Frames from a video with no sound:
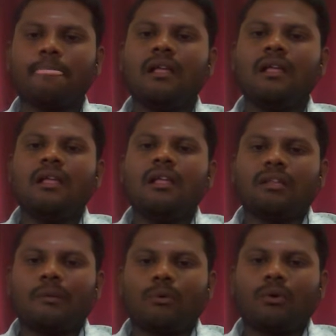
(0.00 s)
The
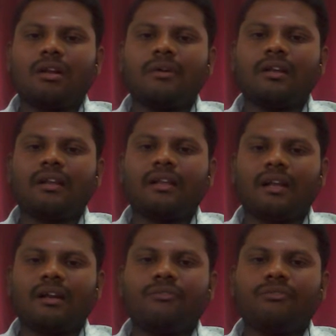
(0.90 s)
programmer cannot
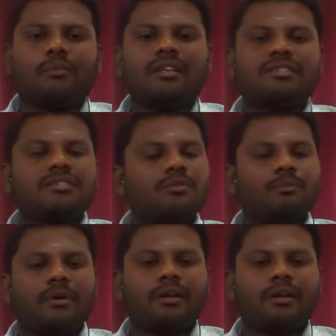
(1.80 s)
form the register pair.